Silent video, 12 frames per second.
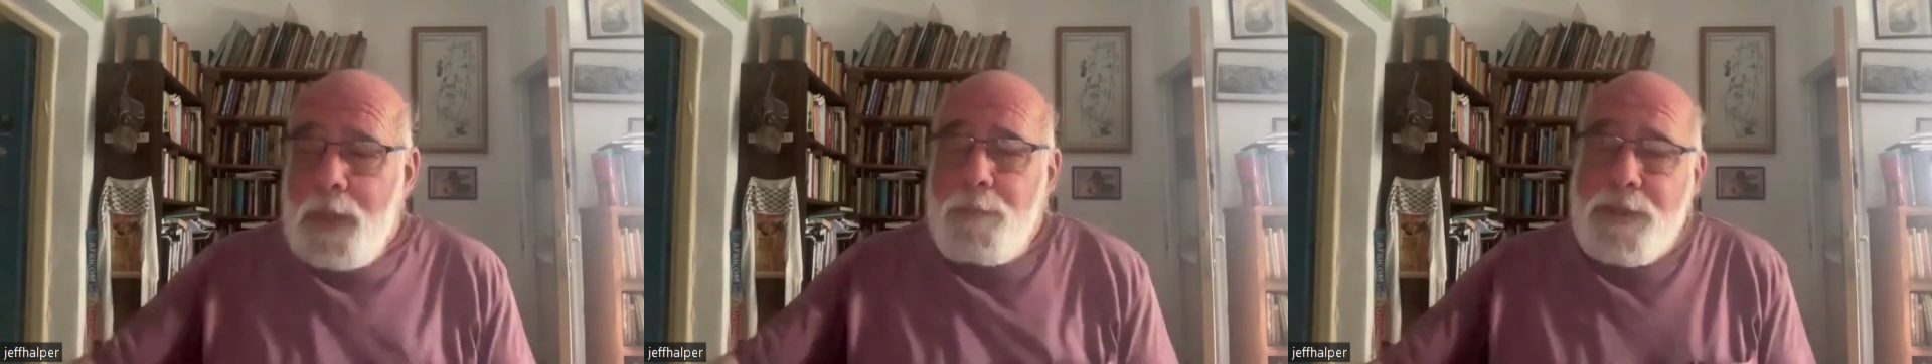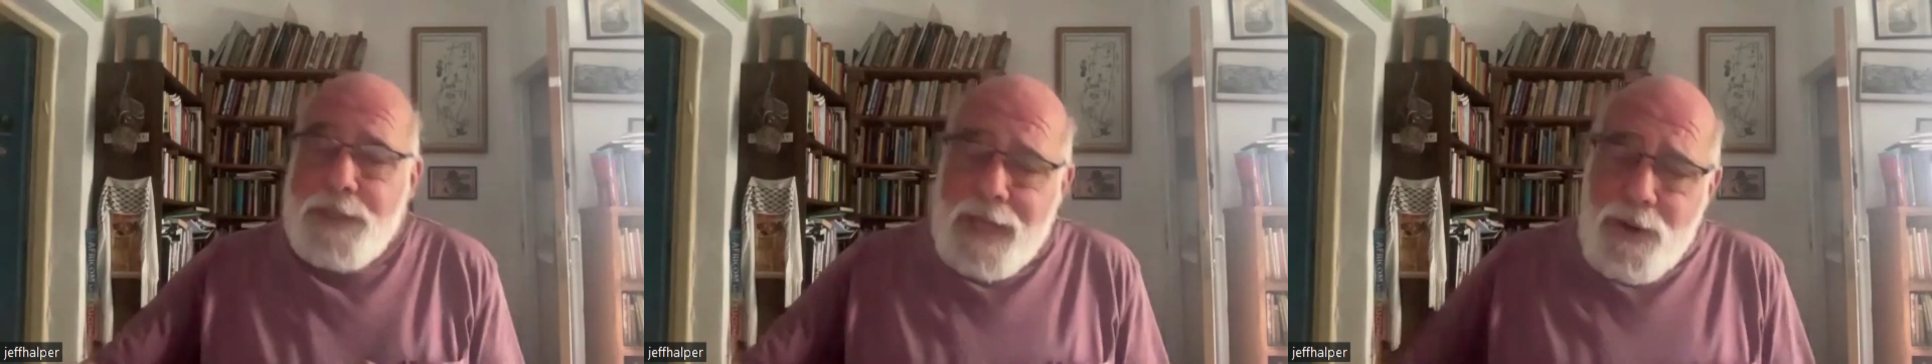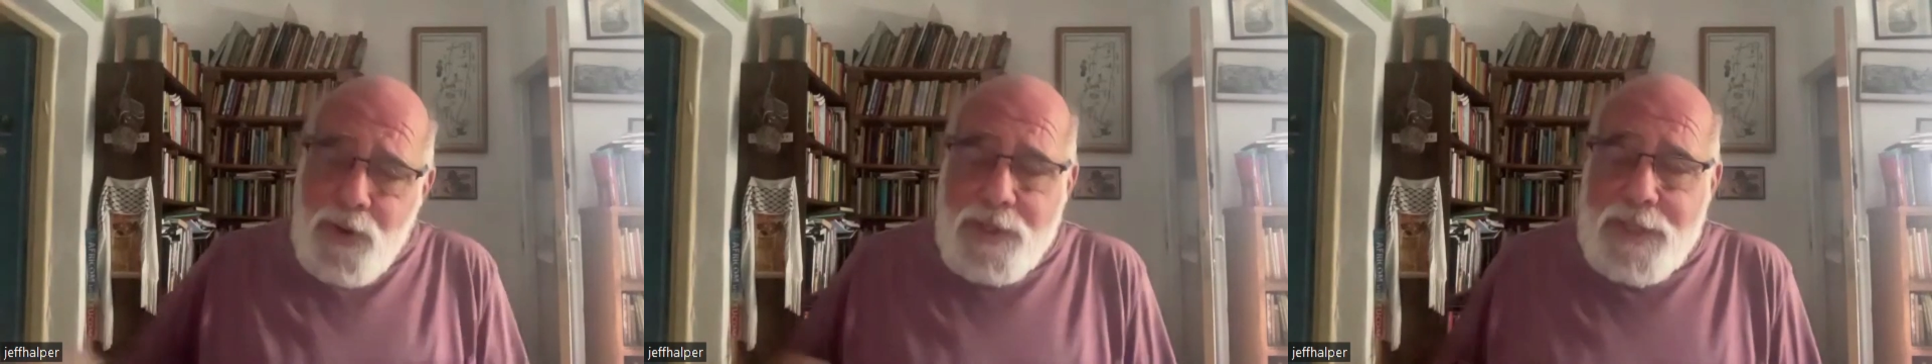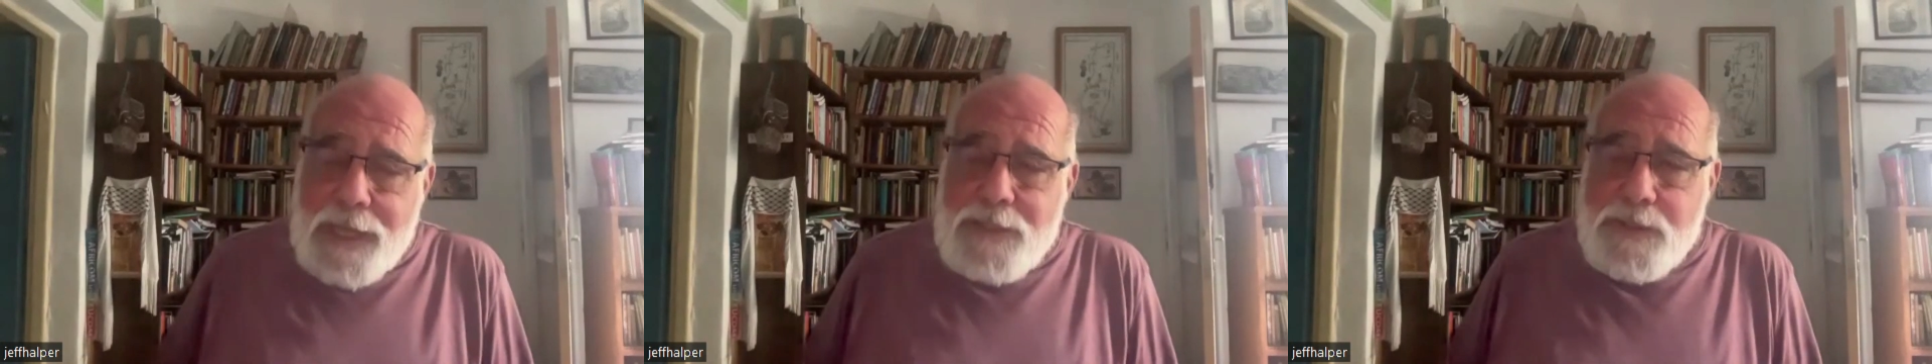But not only
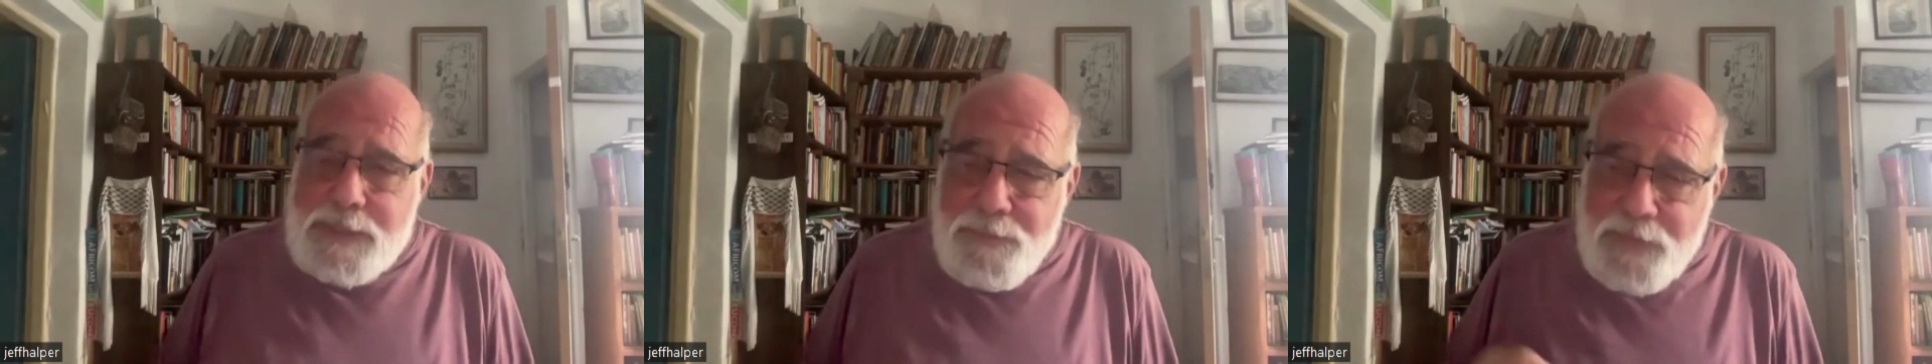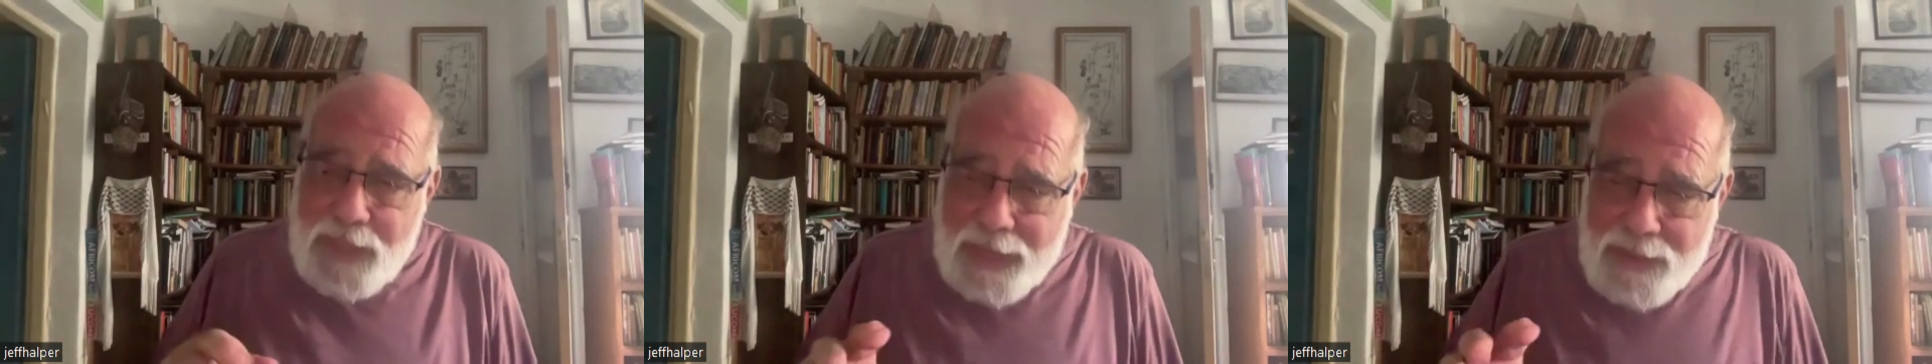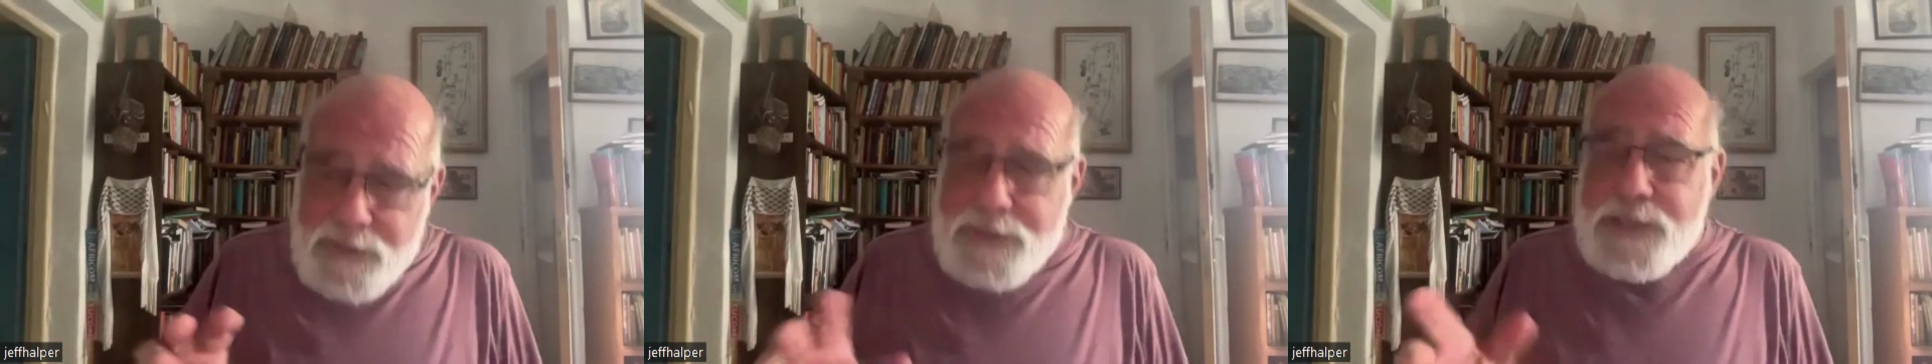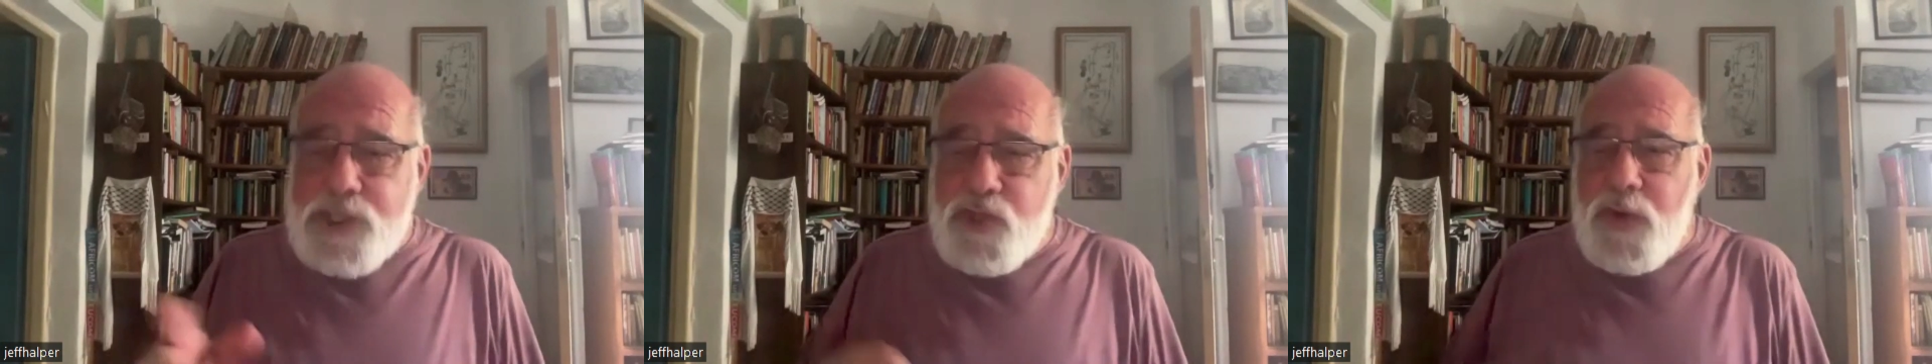that, there's something
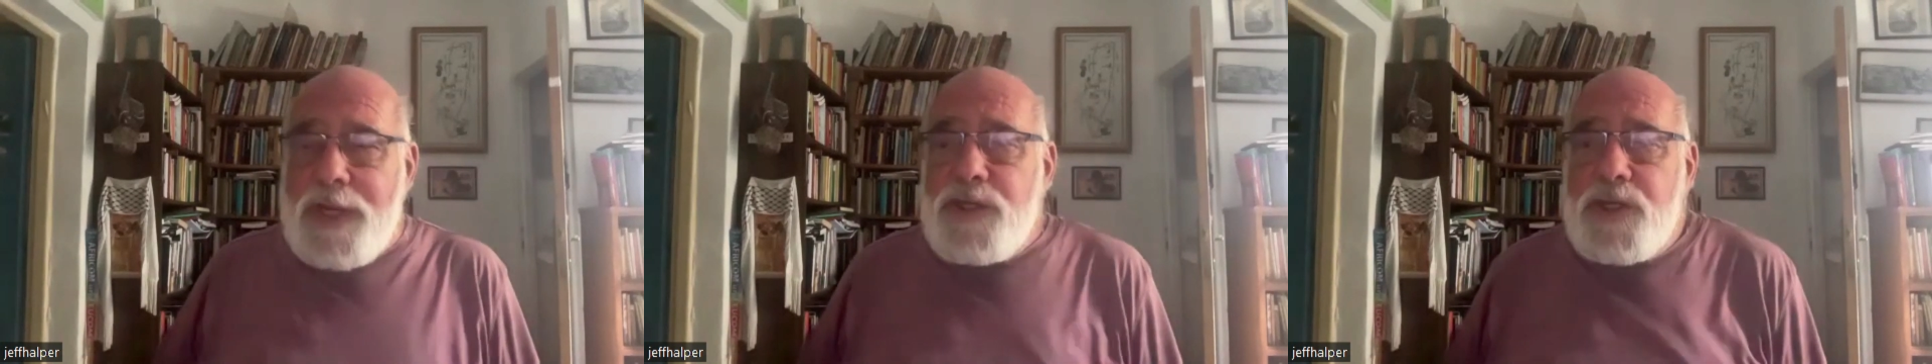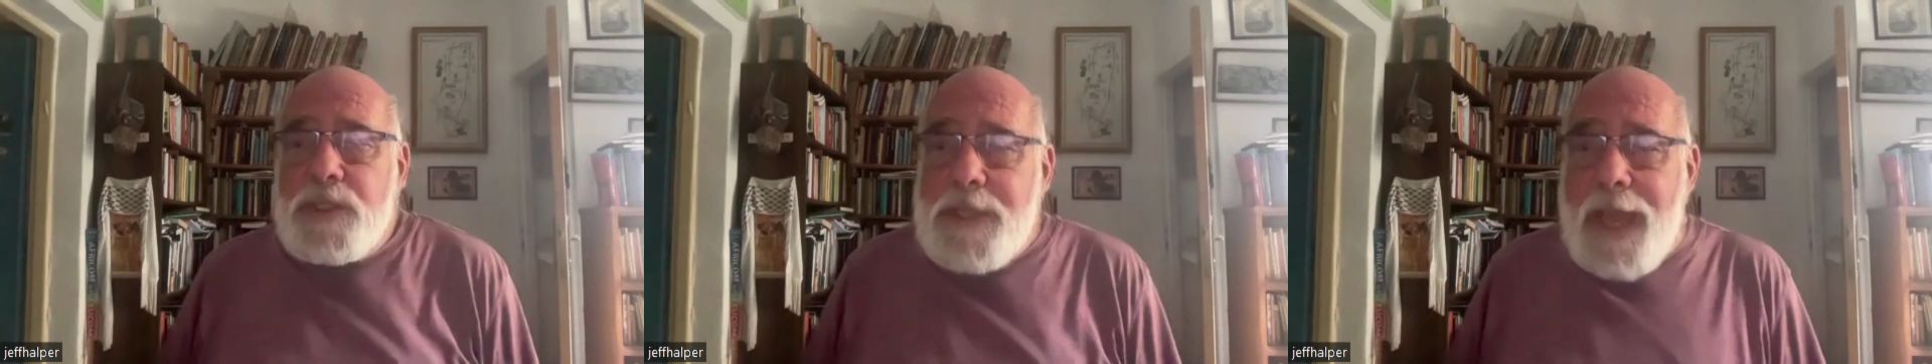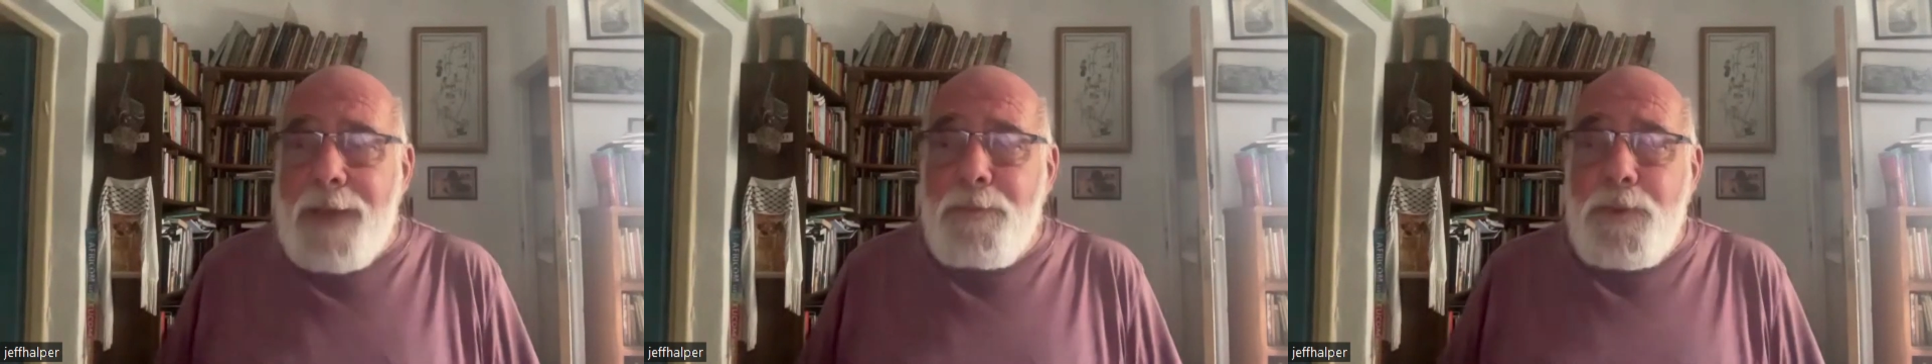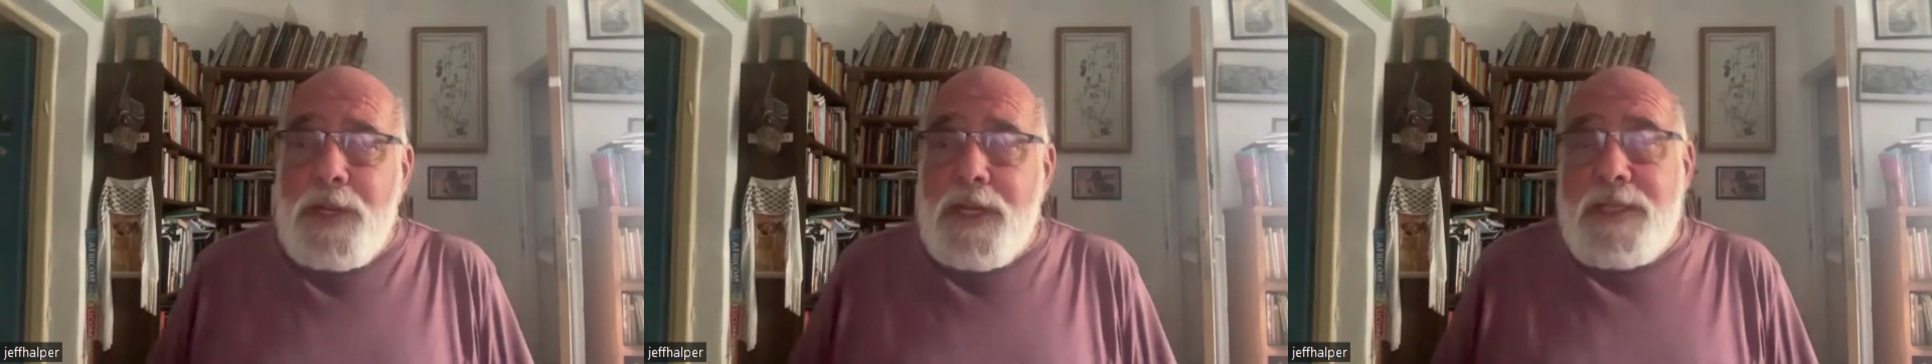else strange that's happening,